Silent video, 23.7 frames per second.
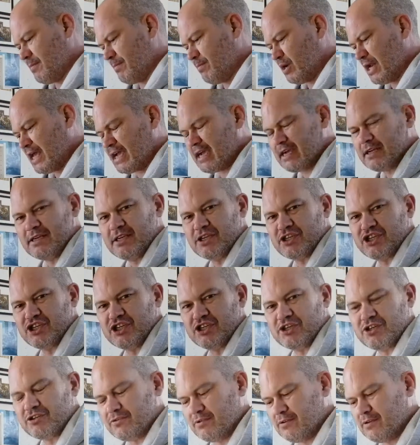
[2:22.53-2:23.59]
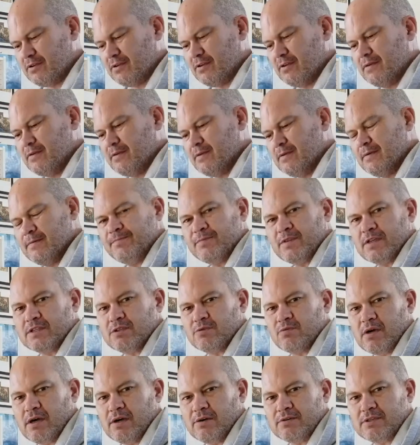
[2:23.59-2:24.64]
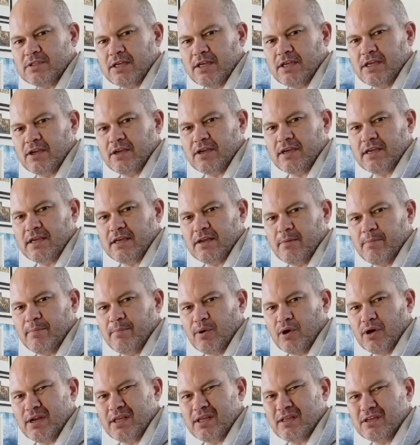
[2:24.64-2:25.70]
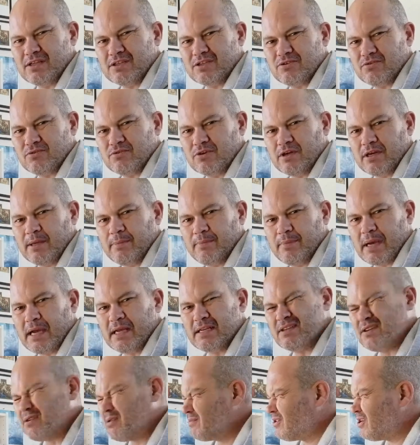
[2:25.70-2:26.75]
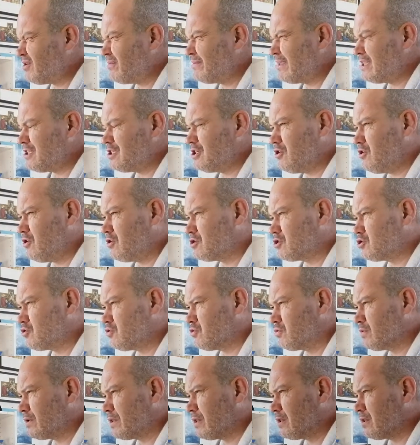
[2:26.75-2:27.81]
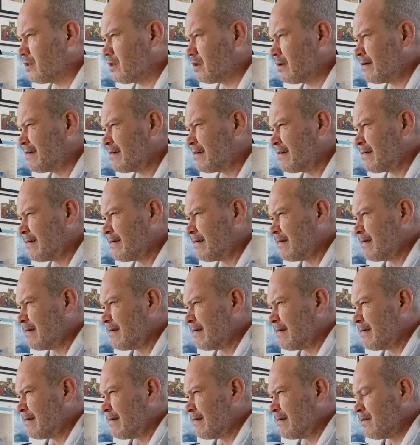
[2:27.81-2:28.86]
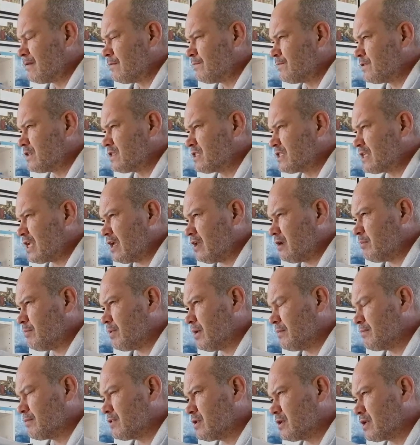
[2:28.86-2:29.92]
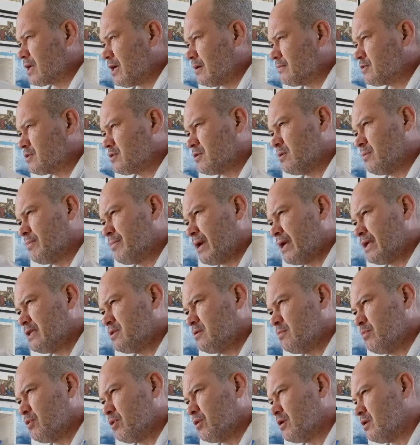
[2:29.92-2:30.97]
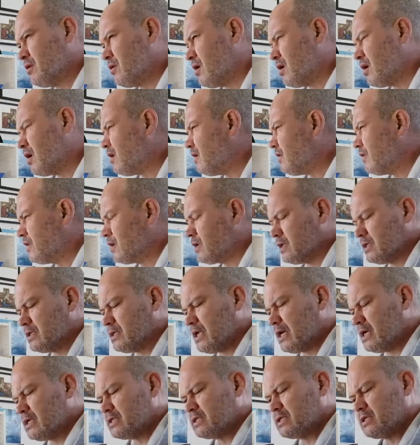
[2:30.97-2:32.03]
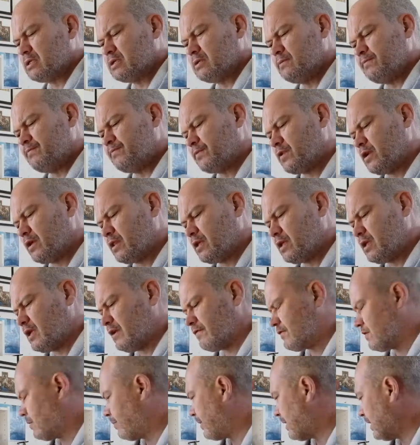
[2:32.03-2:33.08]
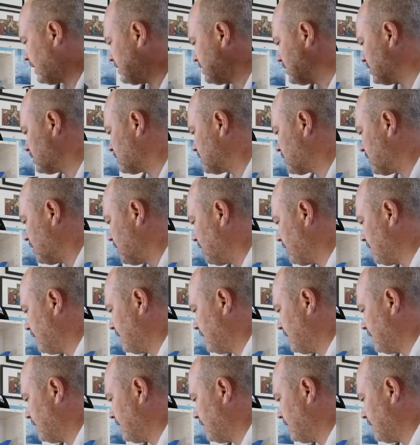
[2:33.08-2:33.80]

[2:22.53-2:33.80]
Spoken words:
black edition as well, so you get a body that's already painted. I'm actually not sure whether the standard pumpkin comes with a painted body or not. I don't think it does. I think you have to paint it. So